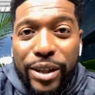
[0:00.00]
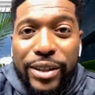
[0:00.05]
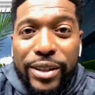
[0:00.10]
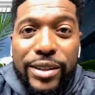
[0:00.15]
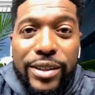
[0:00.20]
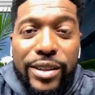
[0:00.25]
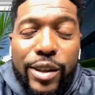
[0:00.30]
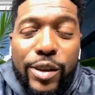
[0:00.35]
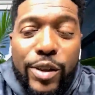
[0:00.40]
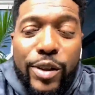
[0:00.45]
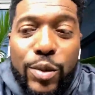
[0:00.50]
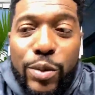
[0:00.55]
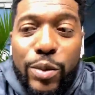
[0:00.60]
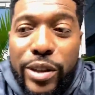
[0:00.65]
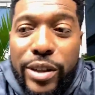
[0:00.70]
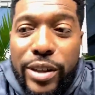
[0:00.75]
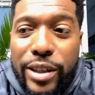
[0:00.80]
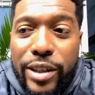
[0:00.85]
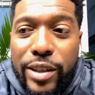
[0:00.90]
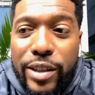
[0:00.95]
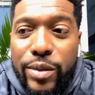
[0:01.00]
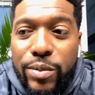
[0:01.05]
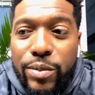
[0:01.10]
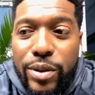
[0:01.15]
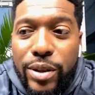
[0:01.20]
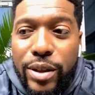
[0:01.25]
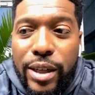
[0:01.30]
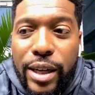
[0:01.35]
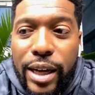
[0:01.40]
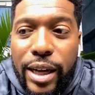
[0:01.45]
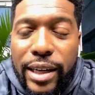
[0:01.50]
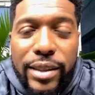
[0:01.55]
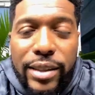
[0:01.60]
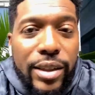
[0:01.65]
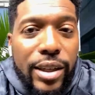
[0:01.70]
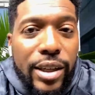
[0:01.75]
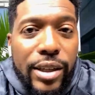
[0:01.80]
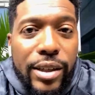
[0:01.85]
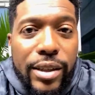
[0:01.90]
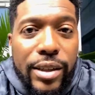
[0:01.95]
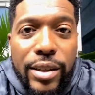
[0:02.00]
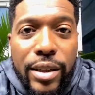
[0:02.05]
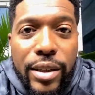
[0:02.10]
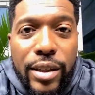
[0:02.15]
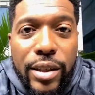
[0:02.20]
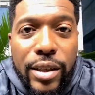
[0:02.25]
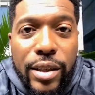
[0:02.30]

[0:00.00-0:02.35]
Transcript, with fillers: places elsewhere because the last thing